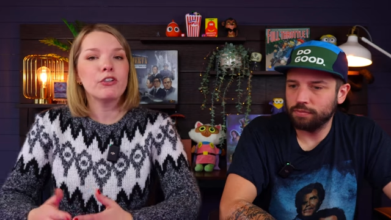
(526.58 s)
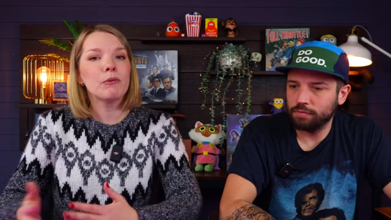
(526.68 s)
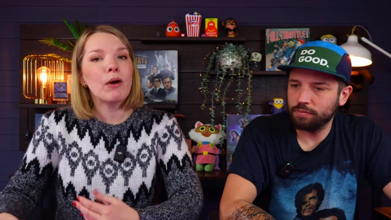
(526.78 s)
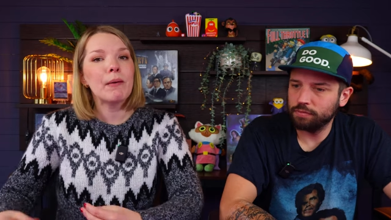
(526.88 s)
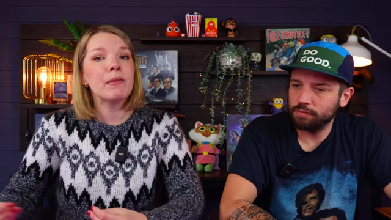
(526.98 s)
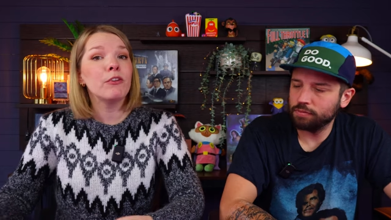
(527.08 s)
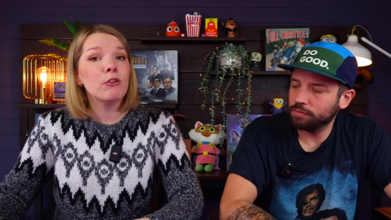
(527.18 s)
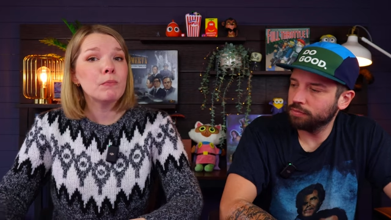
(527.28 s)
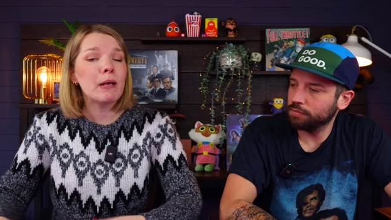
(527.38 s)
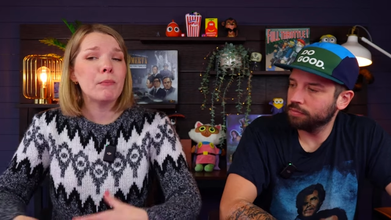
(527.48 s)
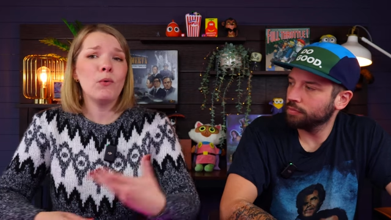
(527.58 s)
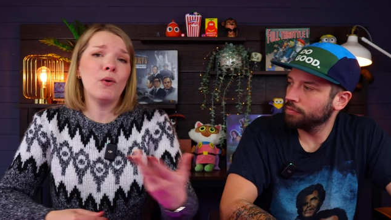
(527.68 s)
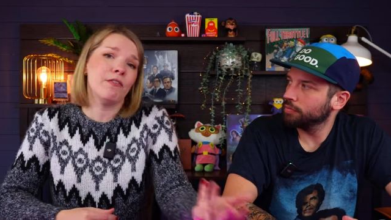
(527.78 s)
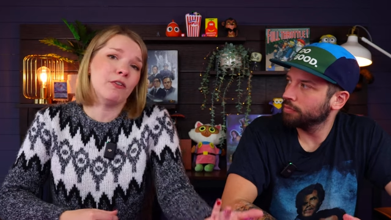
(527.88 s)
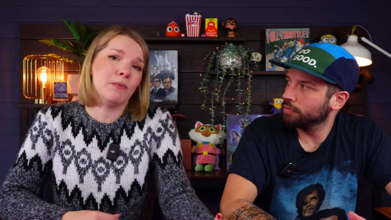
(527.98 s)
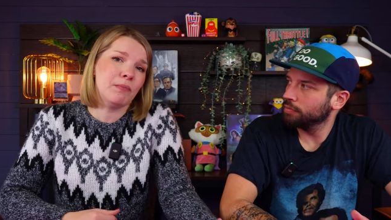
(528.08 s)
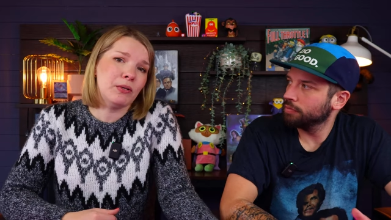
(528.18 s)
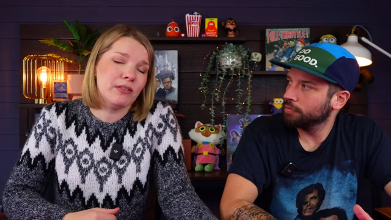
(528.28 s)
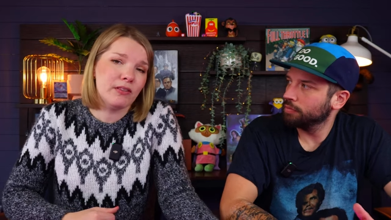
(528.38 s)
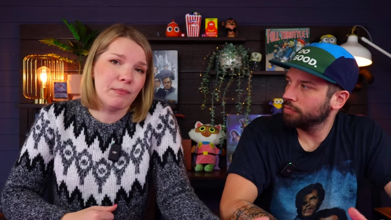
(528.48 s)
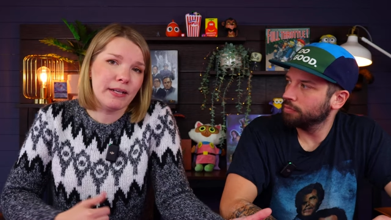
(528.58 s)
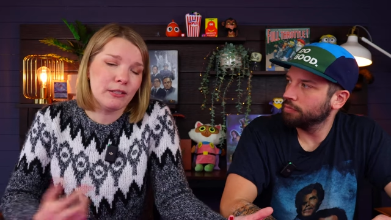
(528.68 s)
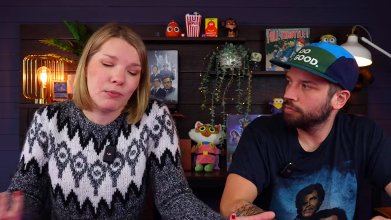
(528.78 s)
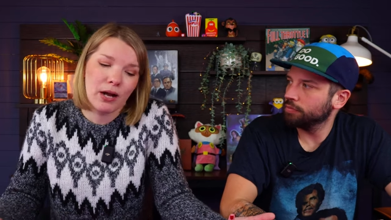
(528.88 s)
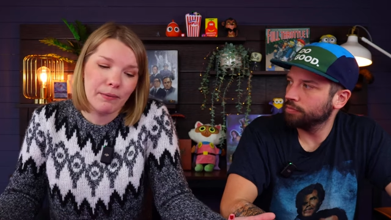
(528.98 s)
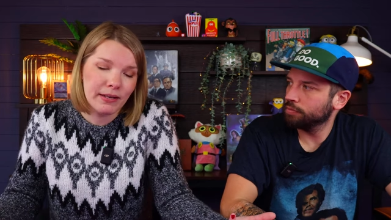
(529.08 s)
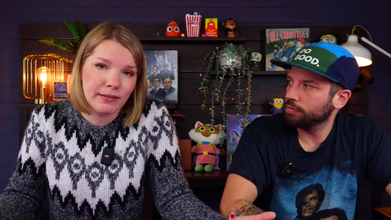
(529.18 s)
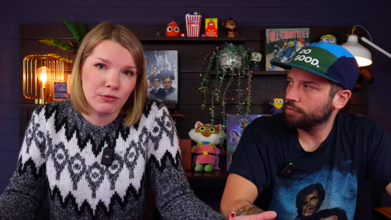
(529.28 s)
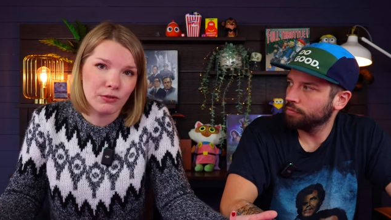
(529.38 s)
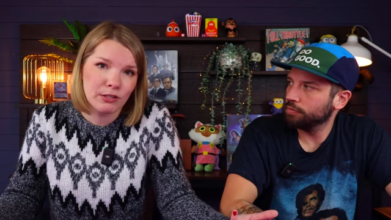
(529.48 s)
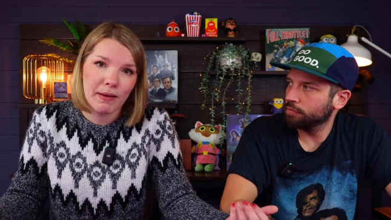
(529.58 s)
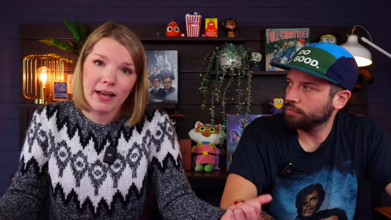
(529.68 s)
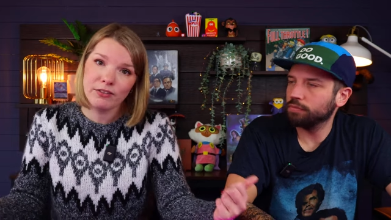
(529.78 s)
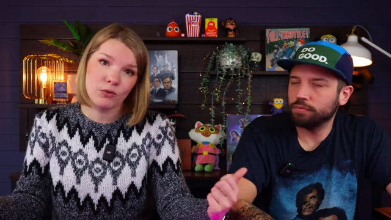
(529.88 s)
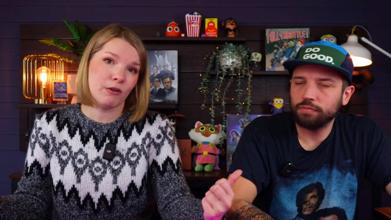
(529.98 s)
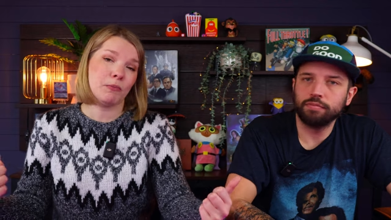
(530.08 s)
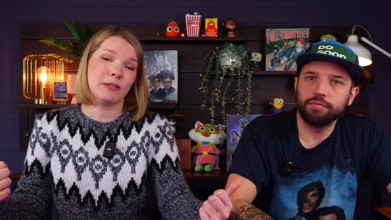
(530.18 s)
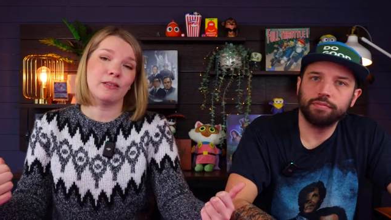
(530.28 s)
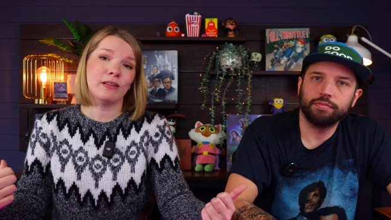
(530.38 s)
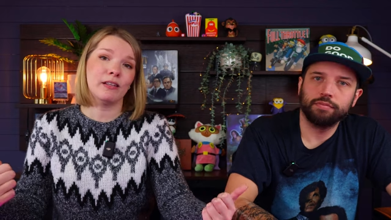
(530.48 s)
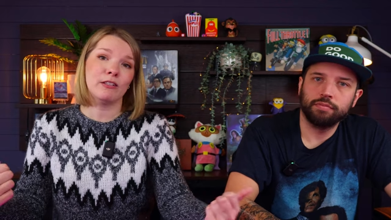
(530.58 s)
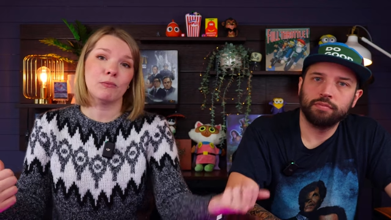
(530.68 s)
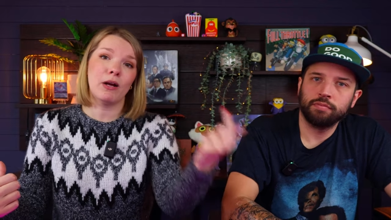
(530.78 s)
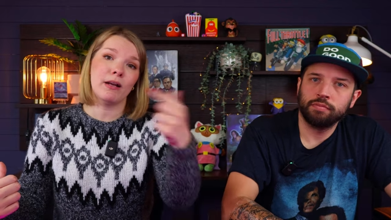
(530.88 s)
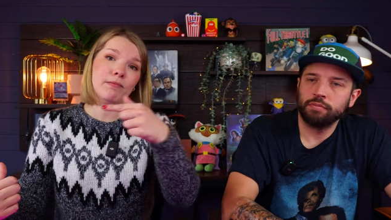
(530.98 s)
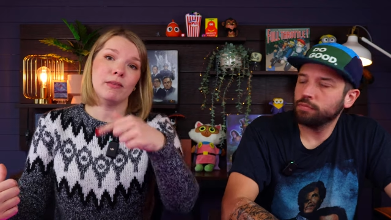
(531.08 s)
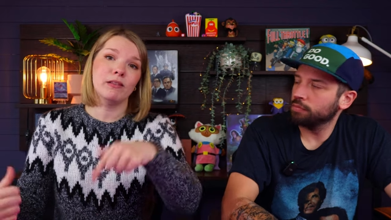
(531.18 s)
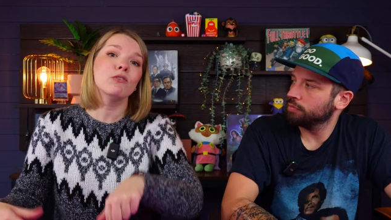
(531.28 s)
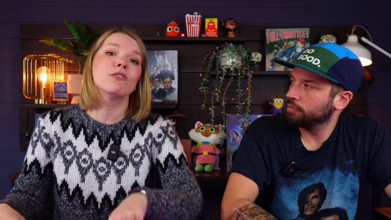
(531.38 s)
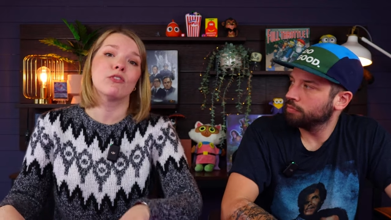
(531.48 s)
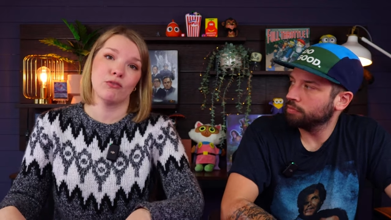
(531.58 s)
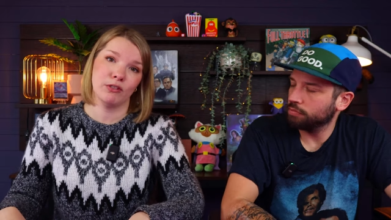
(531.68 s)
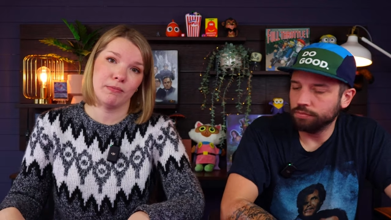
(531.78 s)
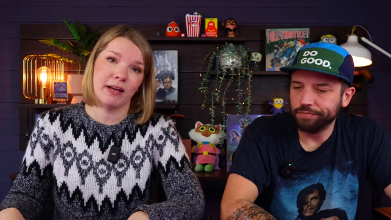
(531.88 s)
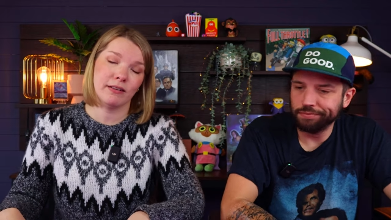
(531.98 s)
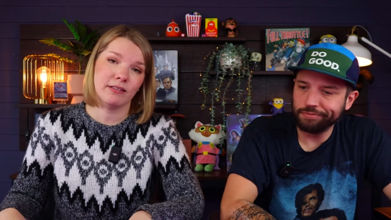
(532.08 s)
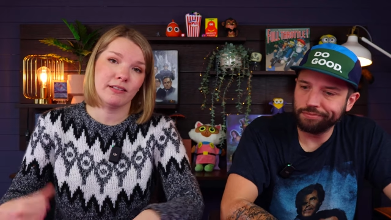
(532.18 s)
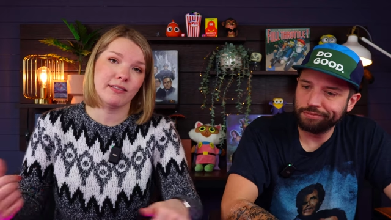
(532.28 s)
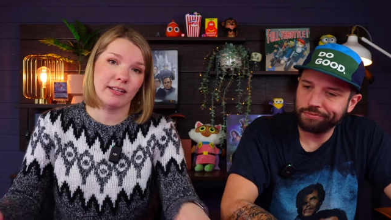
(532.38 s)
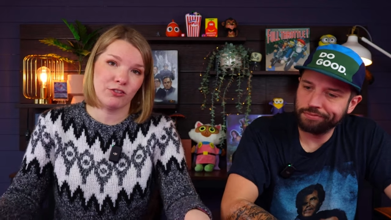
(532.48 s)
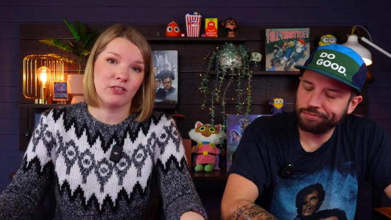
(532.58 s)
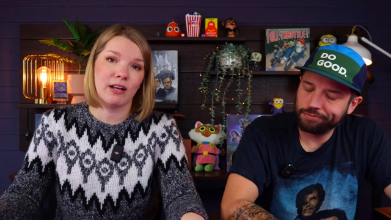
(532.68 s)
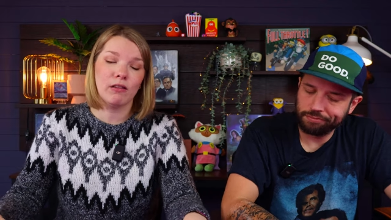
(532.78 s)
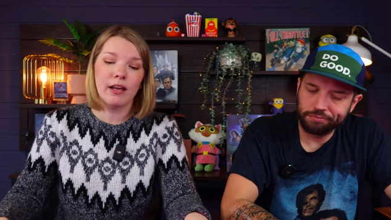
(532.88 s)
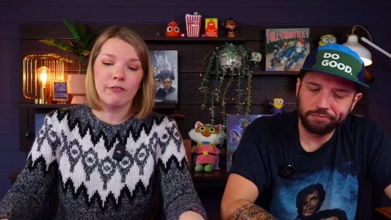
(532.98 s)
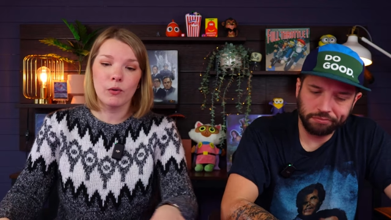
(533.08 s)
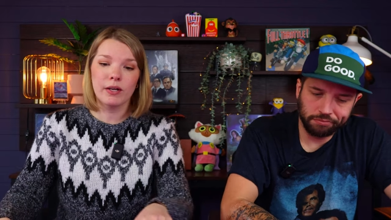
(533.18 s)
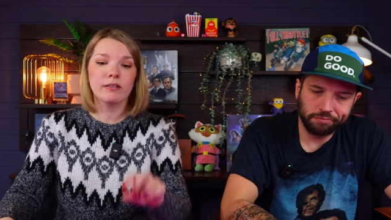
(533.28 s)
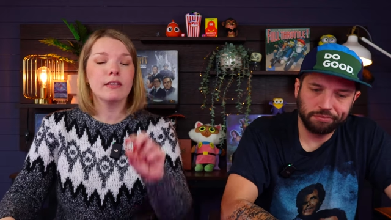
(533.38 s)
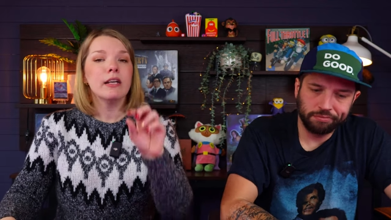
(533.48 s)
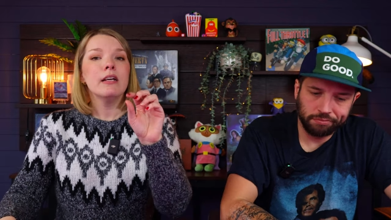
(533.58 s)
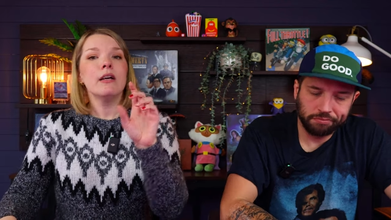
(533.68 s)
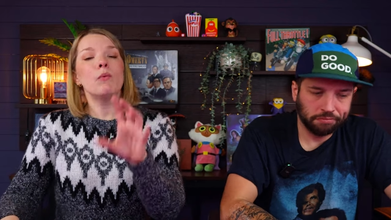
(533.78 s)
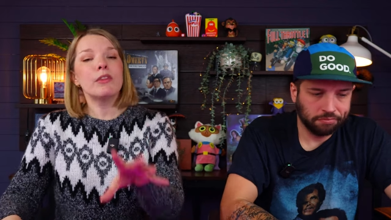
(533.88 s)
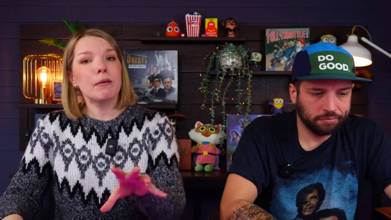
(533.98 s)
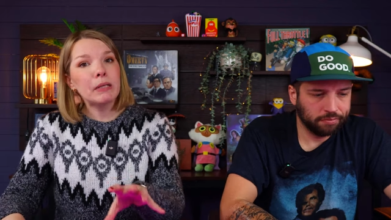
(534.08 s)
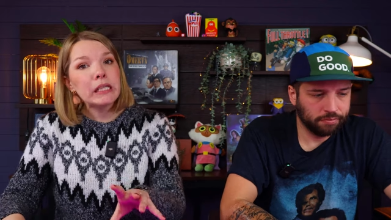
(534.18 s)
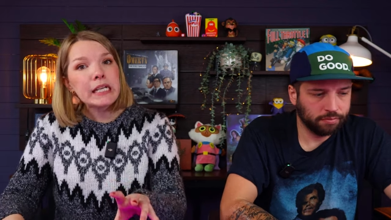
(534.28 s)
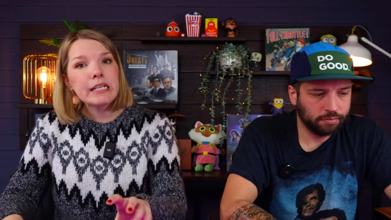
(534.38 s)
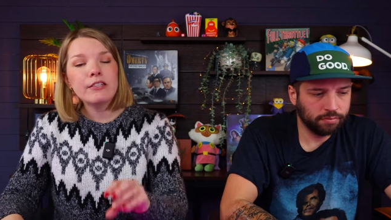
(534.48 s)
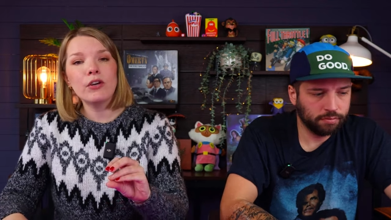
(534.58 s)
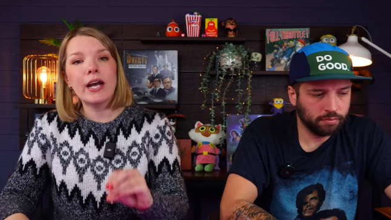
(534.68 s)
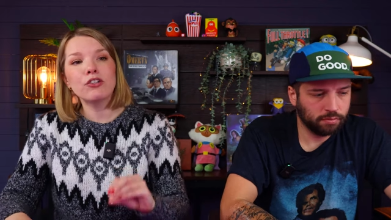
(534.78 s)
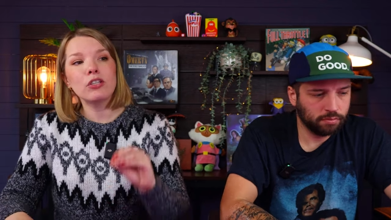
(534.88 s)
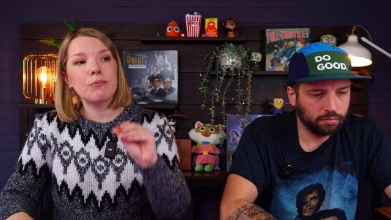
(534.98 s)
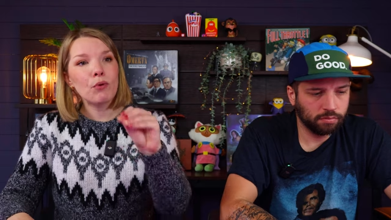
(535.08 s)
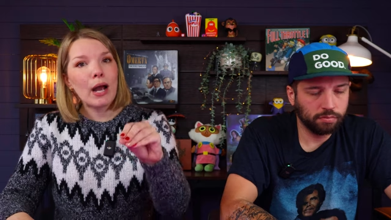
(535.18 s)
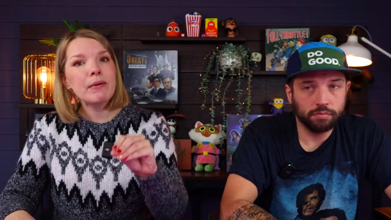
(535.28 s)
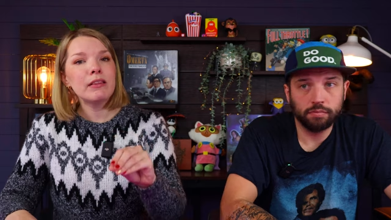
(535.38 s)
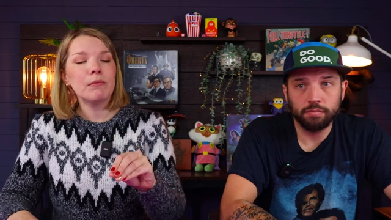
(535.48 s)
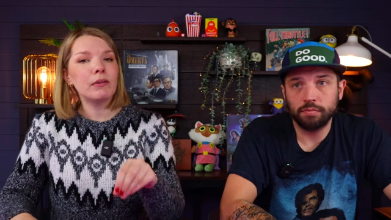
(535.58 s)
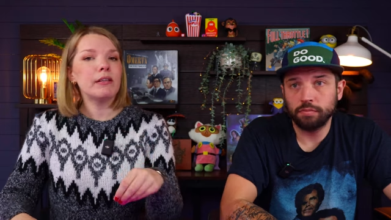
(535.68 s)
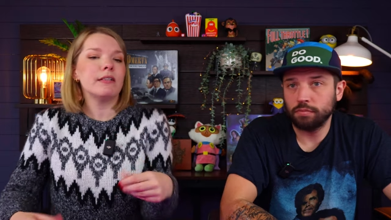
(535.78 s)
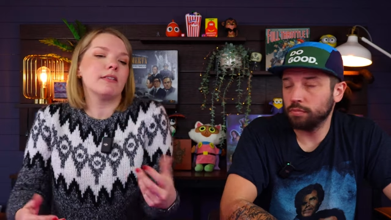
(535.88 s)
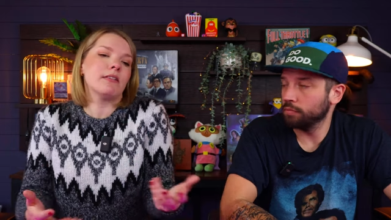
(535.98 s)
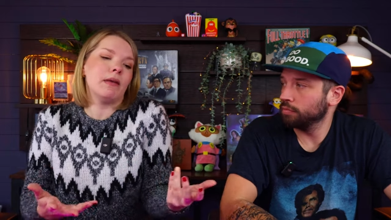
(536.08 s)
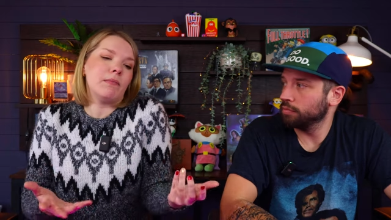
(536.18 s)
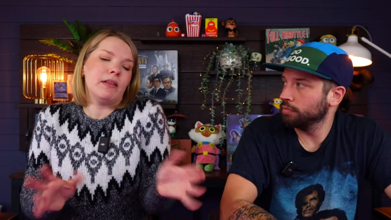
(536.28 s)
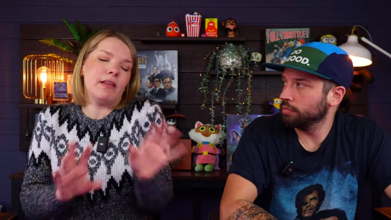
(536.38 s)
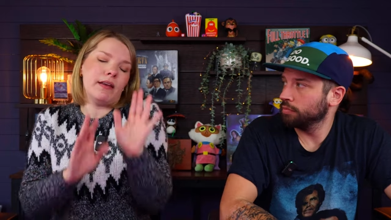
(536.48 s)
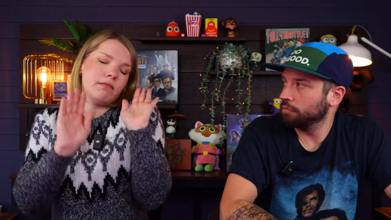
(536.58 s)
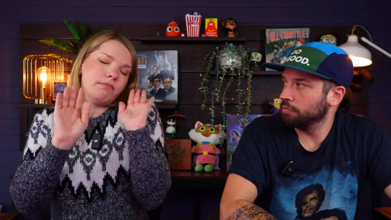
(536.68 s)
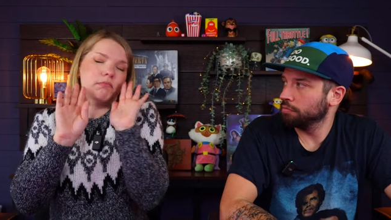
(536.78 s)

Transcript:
Speaker 1: So you're bribing the newspaper. Whoever puts in the biggest bribe gets respect. Whoever puts in the littlest bribe loses respect because mm-hmm. that's just how life works. With the police, you're actually bribing the police to maybe like